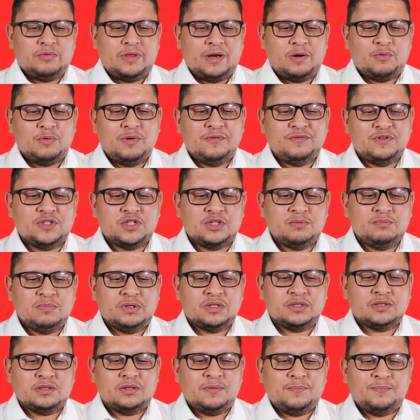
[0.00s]
their revision,
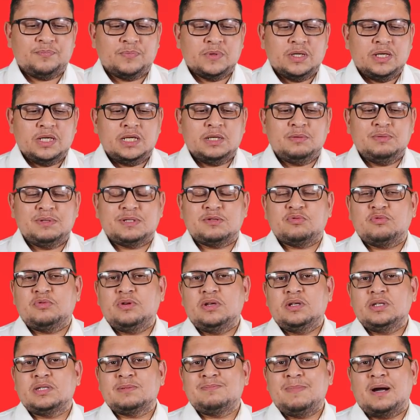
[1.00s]
but um, here it's
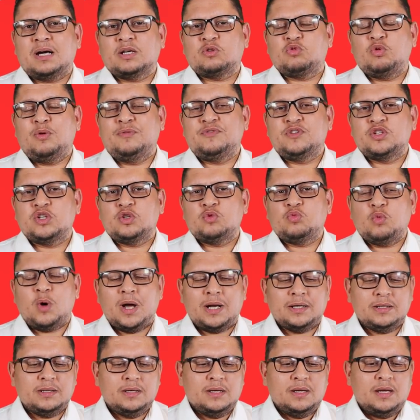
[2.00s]
it's marked revision
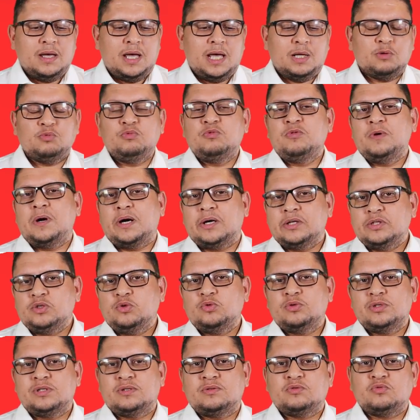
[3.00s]
one, and we are
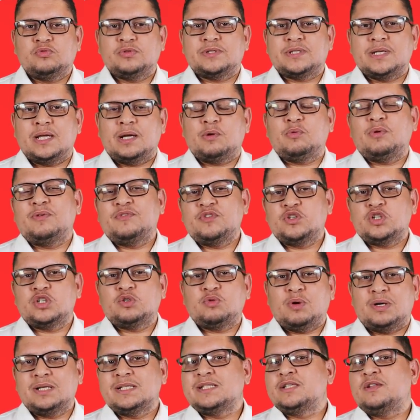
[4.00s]
used to say
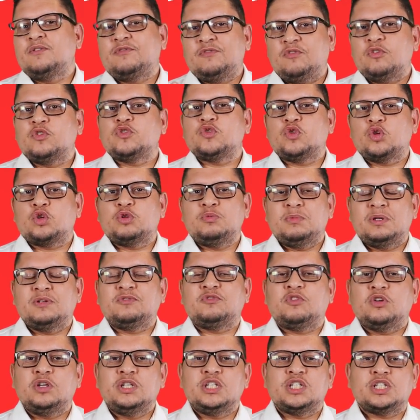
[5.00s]
revision one is the first
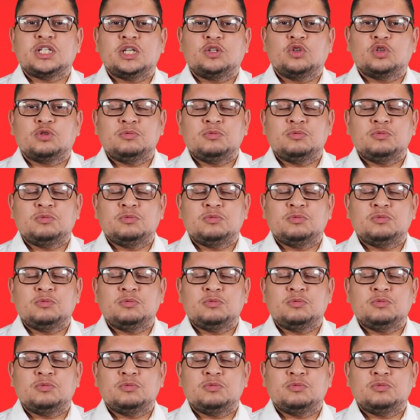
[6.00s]
document for initial